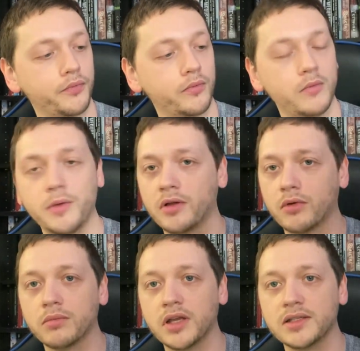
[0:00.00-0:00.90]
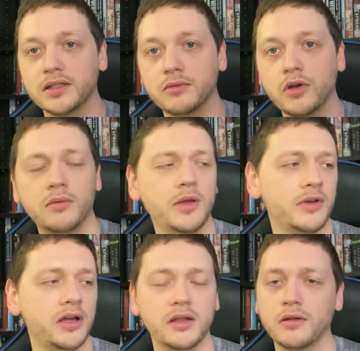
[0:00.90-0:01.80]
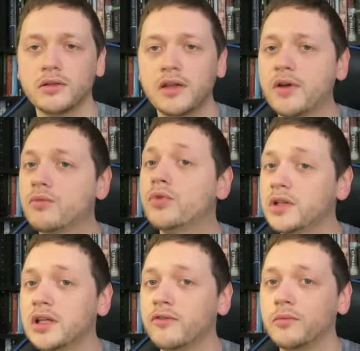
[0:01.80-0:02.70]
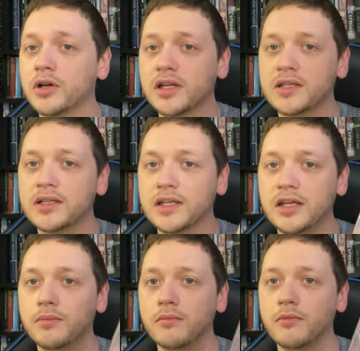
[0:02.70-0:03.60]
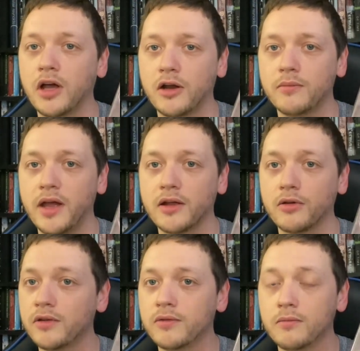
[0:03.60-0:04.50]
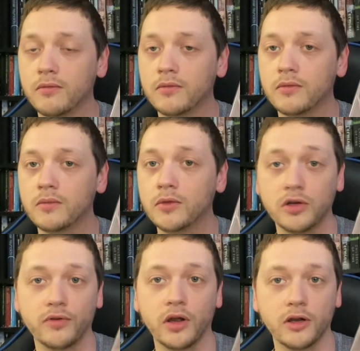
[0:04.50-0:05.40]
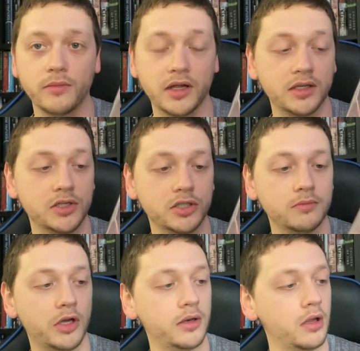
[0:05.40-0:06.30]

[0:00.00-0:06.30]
maybe I'll replace it. Well, maybe not. If I really love a book, I tend to keep the hardback or even look for a hardback edition, but